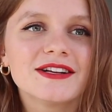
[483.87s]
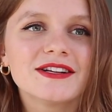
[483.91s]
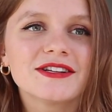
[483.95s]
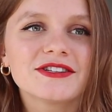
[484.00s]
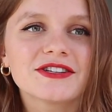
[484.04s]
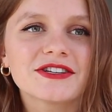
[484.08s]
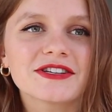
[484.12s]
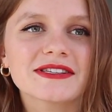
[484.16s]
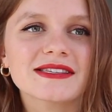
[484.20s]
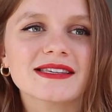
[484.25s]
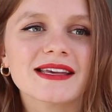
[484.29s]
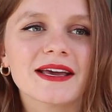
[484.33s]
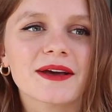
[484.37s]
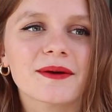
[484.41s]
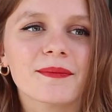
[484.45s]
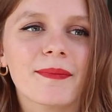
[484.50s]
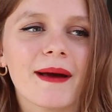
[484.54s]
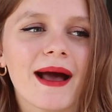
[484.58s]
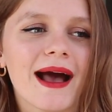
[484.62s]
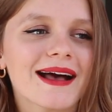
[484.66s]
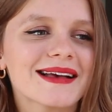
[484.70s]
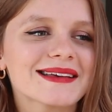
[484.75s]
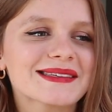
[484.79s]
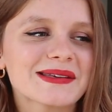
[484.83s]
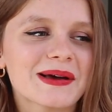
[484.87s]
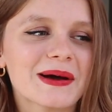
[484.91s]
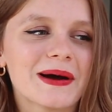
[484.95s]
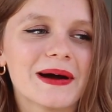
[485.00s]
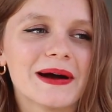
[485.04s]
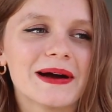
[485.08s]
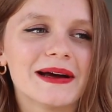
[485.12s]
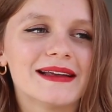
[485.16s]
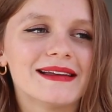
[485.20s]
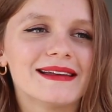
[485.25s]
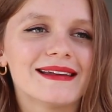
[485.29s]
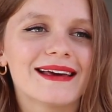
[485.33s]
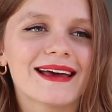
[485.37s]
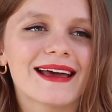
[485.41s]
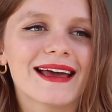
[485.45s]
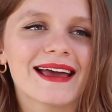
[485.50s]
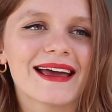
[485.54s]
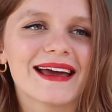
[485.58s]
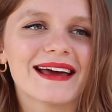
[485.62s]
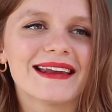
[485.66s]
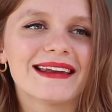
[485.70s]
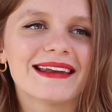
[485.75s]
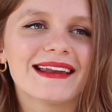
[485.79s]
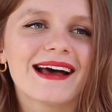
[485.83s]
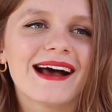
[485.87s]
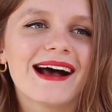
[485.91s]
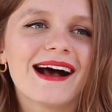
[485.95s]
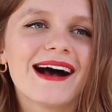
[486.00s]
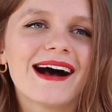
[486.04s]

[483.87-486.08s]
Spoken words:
just like pass on, and